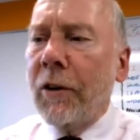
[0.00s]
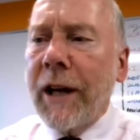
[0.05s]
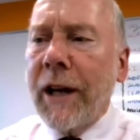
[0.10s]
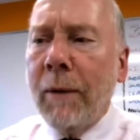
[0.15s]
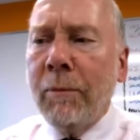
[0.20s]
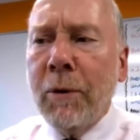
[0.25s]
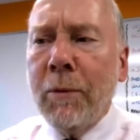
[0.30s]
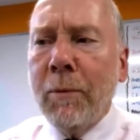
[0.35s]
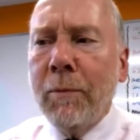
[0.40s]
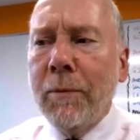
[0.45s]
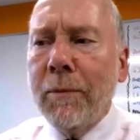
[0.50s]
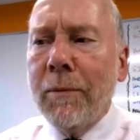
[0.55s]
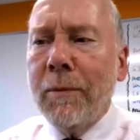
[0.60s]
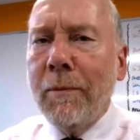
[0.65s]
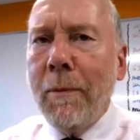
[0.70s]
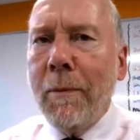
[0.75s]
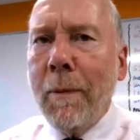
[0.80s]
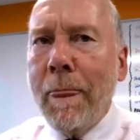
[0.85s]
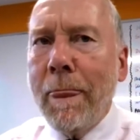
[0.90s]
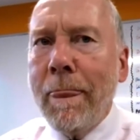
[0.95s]
different ways of
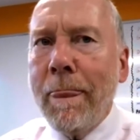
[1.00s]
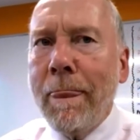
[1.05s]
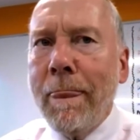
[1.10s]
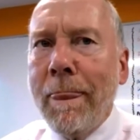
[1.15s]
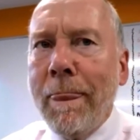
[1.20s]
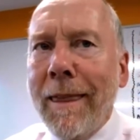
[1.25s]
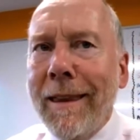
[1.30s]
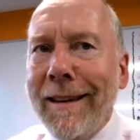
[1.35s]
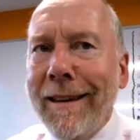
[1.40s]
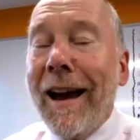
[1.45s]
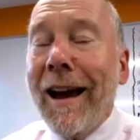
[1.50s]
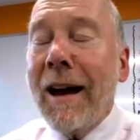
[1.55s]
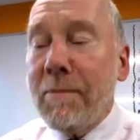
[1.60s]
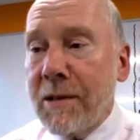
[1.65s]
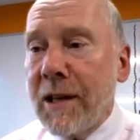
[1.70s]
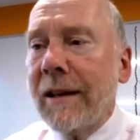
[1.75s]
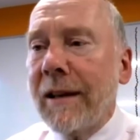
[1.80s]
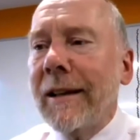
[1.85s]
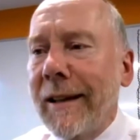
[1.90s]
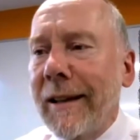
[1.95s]
thinking. Yeah, and
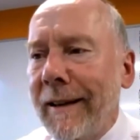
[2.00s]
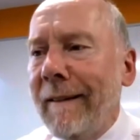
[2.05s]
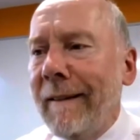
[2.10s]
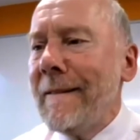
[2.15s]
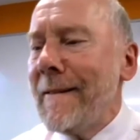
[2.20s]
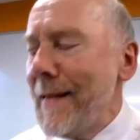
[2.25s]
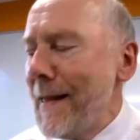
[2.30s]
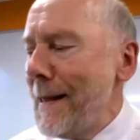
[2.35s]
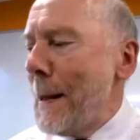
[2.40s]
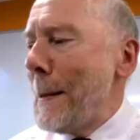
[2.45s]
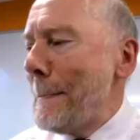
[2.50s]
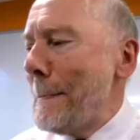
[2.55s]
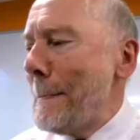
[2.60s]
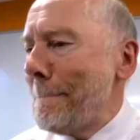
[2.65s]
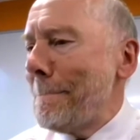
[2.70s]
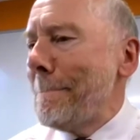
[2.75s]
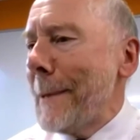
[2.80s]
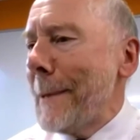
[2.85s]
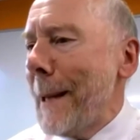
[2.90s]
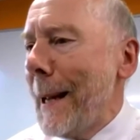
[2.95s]
different ways of thinking. Yeah.
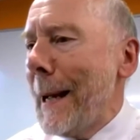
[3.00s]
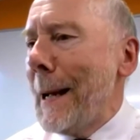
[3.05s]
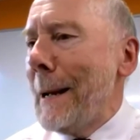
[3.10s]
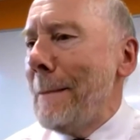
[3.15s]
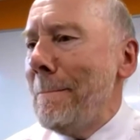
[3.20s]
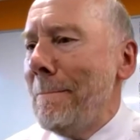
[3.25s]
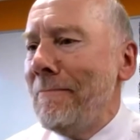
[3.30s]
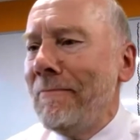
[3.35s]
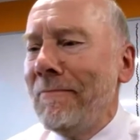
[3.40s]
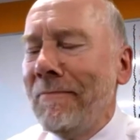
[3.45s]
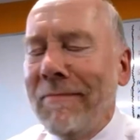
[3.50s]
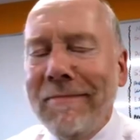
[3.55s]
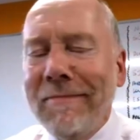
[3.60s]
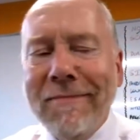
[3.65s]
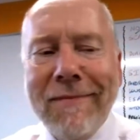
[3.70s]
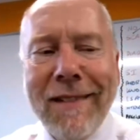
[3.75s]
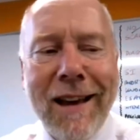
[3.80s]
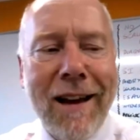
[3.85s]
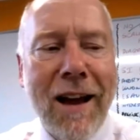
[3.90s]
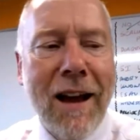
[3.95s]

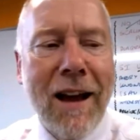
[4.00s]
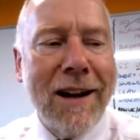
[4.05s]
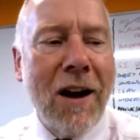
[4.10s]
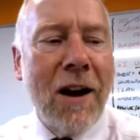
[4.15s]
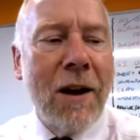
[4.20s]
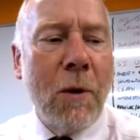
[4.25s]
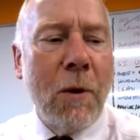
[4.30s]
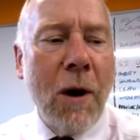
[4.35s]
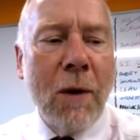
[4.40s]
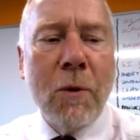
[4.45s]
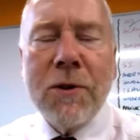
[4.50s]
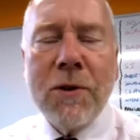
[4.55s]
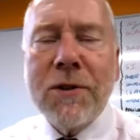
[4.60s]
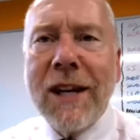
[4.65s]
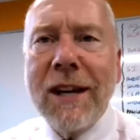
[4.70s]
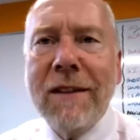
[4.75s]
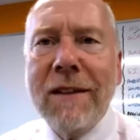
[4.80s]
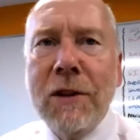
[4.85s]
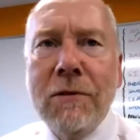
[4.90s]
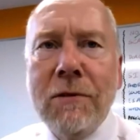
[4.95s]
I want to
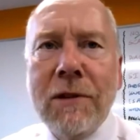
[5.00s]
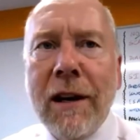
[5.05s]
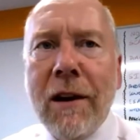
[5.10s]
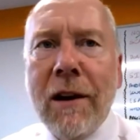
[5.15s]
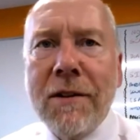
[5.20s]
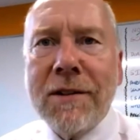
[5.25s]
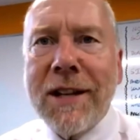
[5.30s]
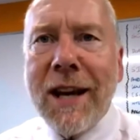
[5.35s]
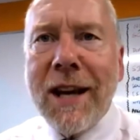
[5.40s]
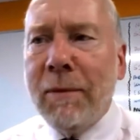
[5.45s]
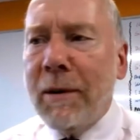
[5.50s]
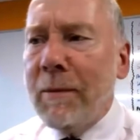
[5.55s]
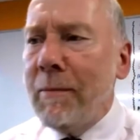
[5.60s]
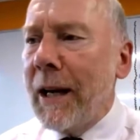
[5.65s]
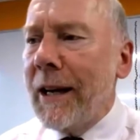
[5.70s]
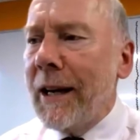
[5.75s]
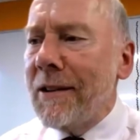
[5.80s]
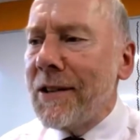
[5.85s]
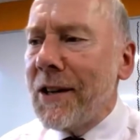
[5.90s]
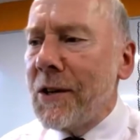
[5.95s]
give you the last couple of
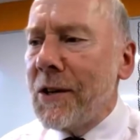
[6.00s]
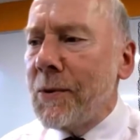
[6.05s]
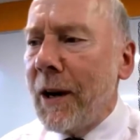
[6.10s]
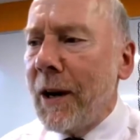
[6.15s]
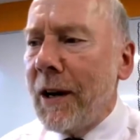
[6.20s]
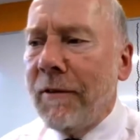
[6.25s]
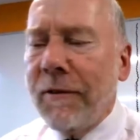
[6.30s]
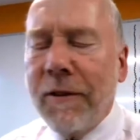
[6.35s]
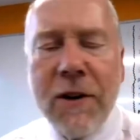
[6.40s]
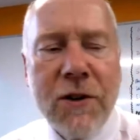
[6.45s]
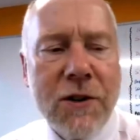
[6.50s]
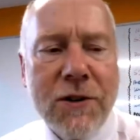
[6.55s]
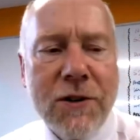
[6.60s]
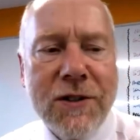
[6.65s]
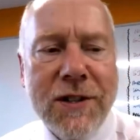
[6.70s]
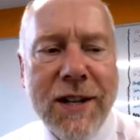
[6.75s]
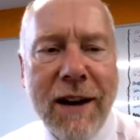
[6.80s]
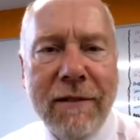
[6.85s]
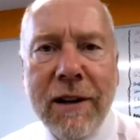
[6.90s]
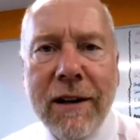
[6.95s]
minutes because we're going to finish at
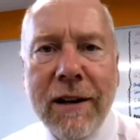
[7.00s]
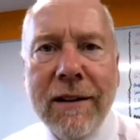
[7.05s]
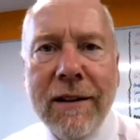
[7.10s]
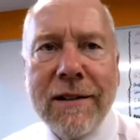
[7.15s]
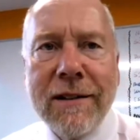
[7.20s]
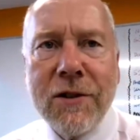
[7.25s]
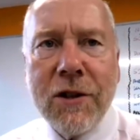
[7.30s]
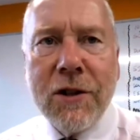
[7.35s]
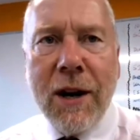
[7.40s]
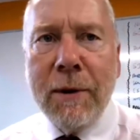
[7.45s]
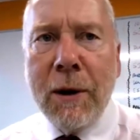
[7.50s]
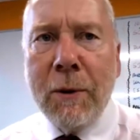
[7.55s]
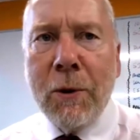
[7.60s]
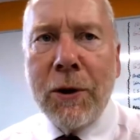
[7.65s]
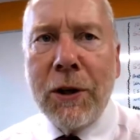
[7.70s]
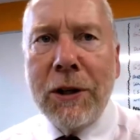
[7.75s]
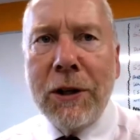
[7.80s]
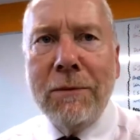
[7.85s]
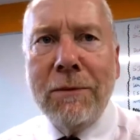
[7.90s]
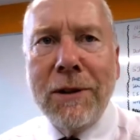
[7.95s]
7. And Jamie, I
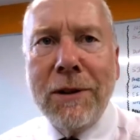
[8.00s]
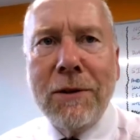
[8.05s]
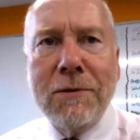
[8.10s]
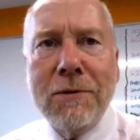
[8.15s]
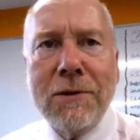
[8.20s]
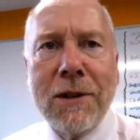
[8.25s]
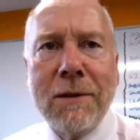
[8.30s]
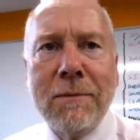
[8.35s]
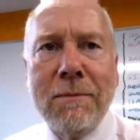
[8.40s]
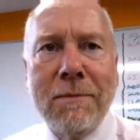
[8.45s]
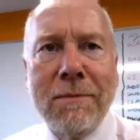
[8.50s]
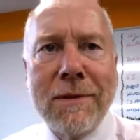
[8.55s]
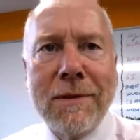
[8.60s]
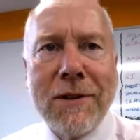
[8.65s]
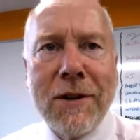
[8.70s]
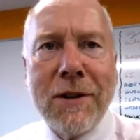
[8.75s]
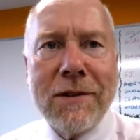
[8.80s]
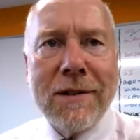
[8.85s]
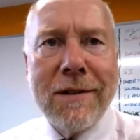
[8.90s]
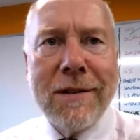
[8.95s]
want you to
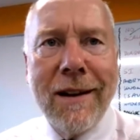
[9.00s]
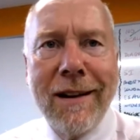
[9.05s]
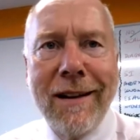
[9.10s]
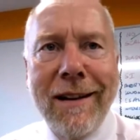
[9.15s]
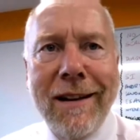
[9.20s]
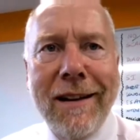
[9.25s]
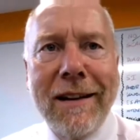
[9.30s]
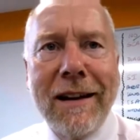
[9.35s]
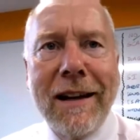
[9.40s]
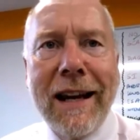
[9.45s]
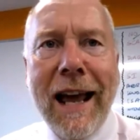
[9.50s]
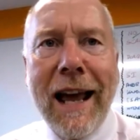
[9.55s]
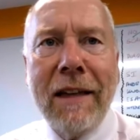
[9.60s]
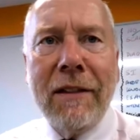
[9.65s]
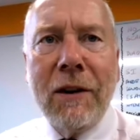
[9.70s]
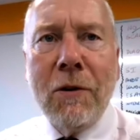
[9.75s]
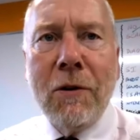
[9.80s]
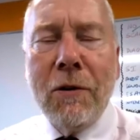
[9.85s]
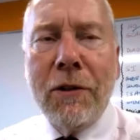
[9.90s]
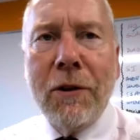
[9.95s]
just gather
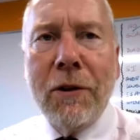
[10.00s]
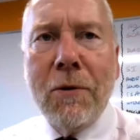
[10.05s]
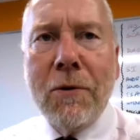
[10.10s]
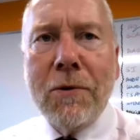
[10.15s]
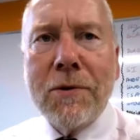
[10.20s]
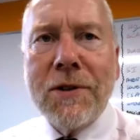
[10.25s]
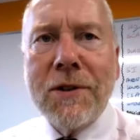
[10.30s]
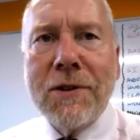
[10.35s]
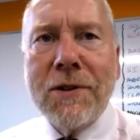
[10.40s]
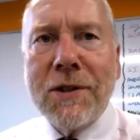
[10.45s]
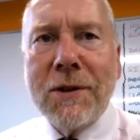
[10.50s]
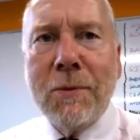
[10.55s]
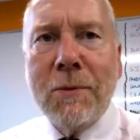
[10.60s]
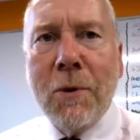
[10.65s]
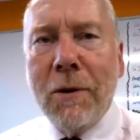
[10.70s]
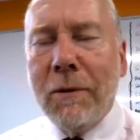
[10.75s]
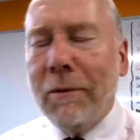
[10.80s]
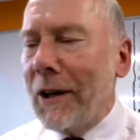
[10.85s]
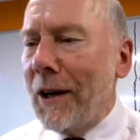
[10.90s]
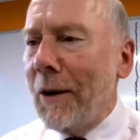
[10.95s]
your thoughts as to
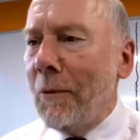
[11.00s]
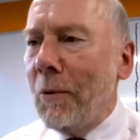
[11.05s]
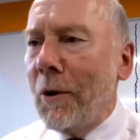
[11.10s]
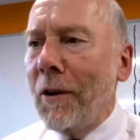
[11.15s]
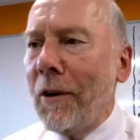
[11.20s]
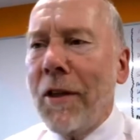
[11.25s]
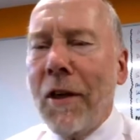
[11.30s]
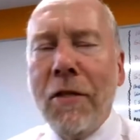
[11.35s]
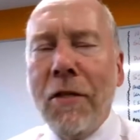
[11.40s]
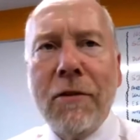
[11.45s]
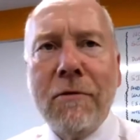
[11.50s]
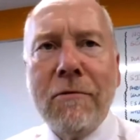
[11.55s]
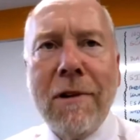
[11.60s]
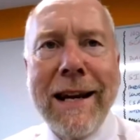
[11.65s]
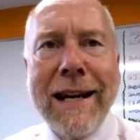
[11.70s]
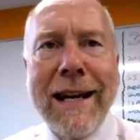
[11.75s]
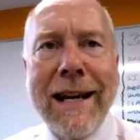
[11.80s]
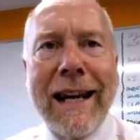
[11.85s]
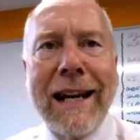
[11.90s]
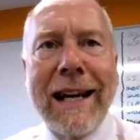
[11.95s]
what are the
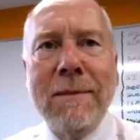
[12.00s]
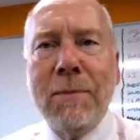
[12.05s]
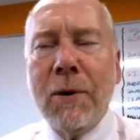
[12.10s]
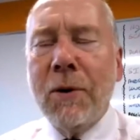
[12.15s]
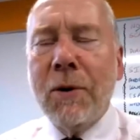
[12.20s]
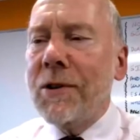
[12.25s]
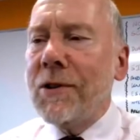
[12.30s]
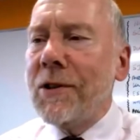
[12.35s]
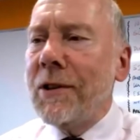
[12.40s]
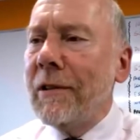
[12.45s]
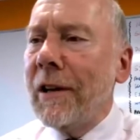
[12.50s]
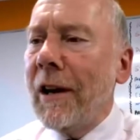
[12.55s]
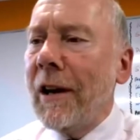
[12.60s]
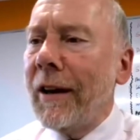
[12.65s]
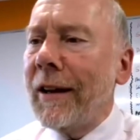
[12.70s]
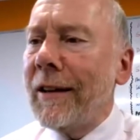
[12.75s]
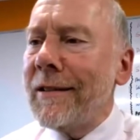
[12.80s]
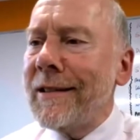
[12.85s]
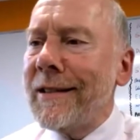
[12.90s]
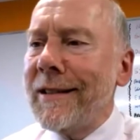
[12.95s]
3 key points you'd
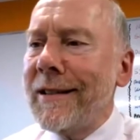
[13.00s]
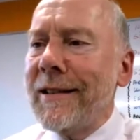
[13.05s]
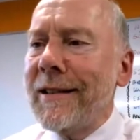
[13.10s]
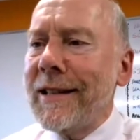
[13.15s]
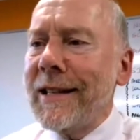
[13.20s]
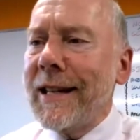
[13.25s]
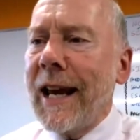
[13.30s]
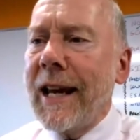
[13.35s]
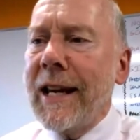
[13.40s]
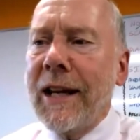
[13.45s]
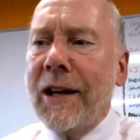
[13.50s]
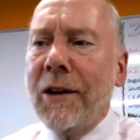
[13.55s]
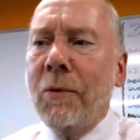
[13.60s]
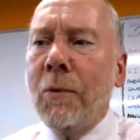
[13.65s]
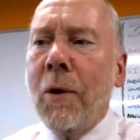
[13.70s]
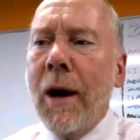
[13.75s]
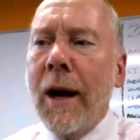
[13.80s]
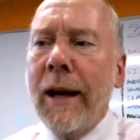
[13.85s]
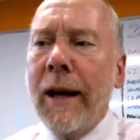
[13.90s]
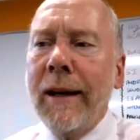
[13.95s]
like us to take
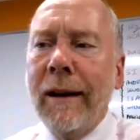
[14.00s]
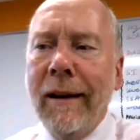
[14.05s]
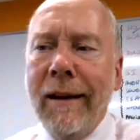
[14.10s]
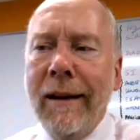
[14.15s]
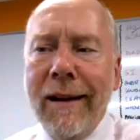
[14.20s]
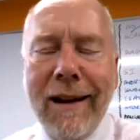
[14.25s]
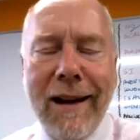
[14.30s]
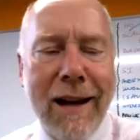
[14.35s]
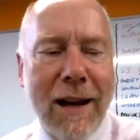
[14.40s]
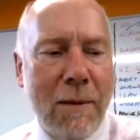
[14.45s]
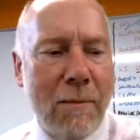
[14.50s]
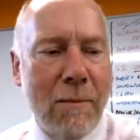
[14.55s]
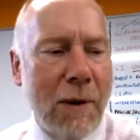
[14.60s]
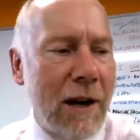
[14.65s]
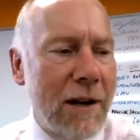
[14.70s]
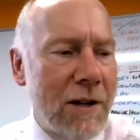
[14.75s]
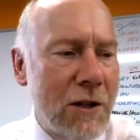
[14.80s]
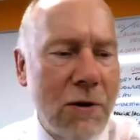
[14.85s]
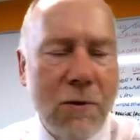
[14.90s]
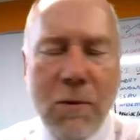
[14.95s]
away. But
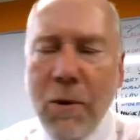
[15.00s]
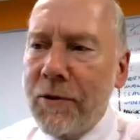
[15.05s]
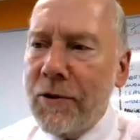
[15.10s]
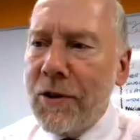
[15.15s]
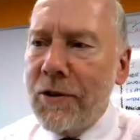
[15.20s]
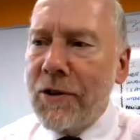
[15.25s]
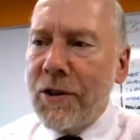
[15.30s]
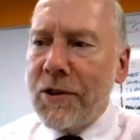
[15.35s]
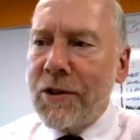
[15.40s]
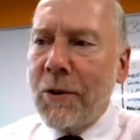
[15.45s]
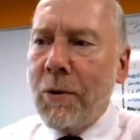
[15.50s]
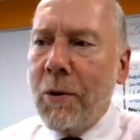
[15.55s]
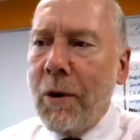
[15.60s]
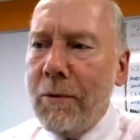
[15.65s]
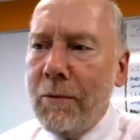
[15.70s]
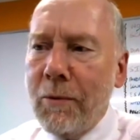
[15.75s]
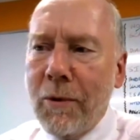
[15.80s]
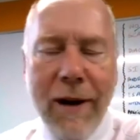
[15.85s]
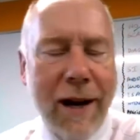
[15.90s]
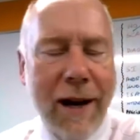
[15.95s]
I do want to just
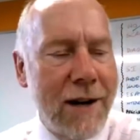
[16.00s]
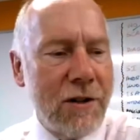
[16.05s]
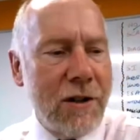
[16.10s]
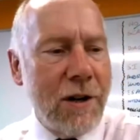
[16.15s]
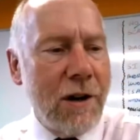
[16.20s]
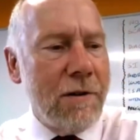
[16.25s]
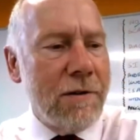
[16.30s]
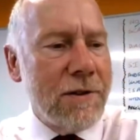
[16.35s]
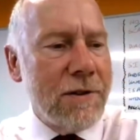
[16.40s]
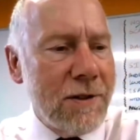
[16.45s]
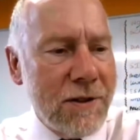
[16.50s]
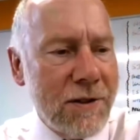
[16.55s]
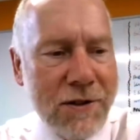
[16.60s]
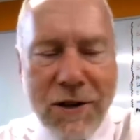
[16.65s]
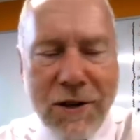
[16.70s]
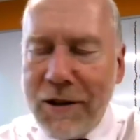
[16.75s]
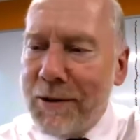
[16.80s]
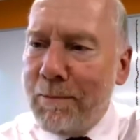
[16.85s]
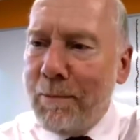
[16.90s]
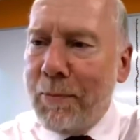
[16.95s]
quote what Ed Giles has
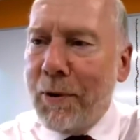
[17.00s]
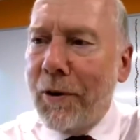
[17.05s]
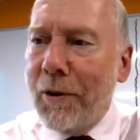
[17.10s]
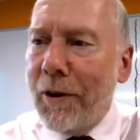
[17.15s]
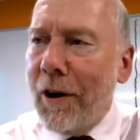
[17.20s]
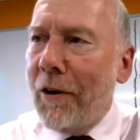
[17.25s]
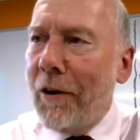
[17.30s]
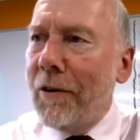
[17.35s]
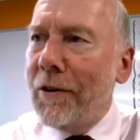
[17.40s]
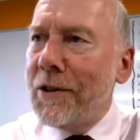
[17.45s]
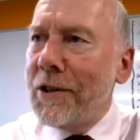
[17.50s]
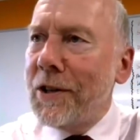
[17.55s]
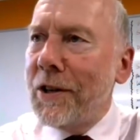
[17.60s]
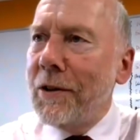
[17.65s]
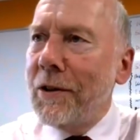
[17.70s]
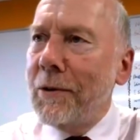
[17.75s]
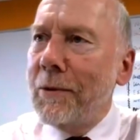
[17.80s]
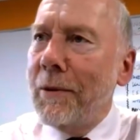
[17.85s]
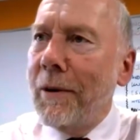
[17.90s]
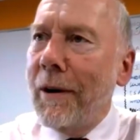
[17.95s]
just put
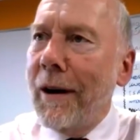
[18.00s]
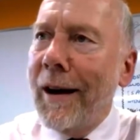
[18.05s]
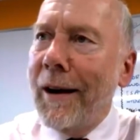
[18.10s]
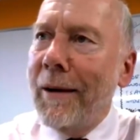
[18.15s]
onto